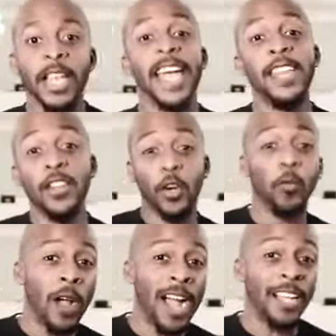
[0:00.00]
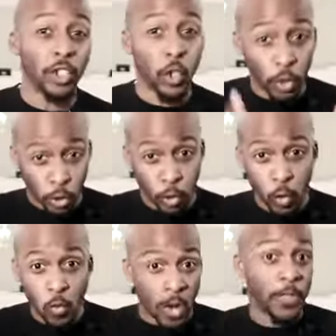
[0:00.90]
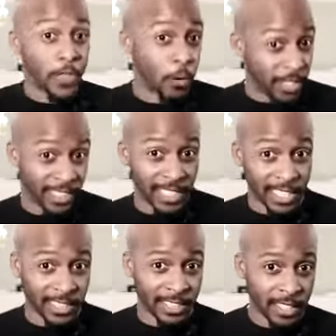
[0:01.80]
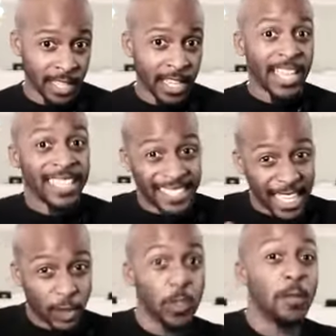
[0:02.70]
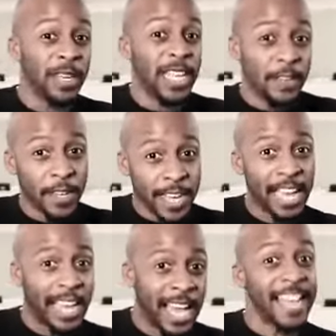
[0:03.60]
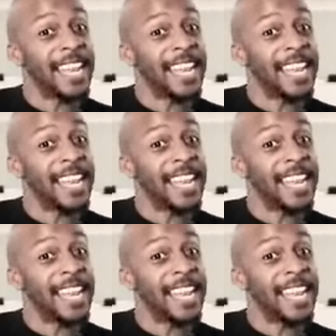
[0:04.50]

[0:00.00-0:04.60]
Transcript: In the Quran, Surah 2, 136, it says, We believed in Allah.